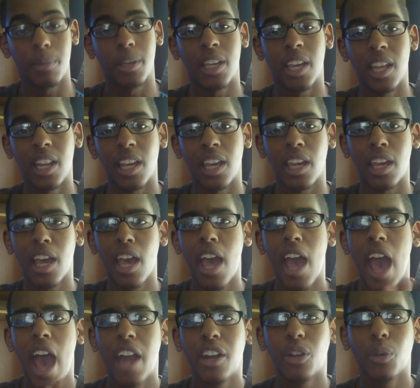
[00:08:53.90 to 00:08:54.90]
the beginning,
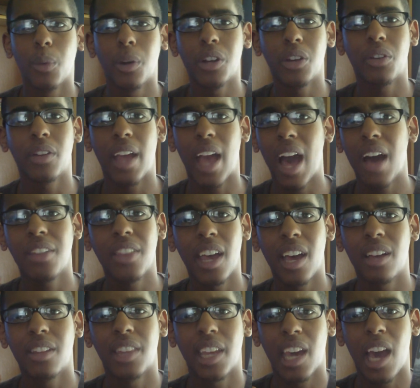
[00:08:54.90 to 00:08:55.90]
and you're wondering how the
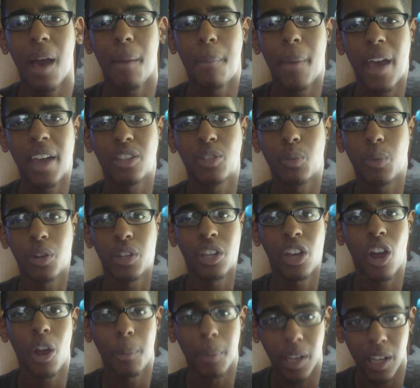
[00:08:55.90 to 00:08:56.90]
hell they got back to where
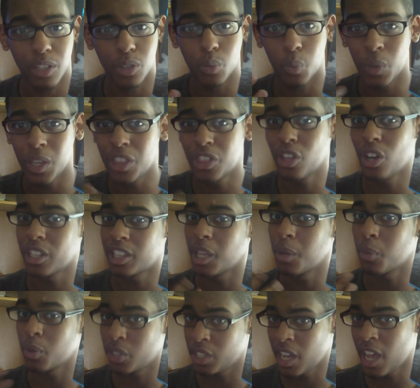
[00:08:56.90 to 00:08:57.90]
they are because we thought
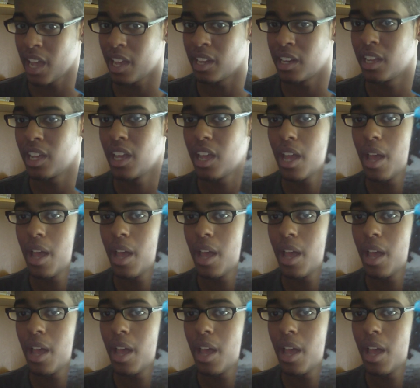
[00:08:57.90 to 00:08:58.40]
they were dead.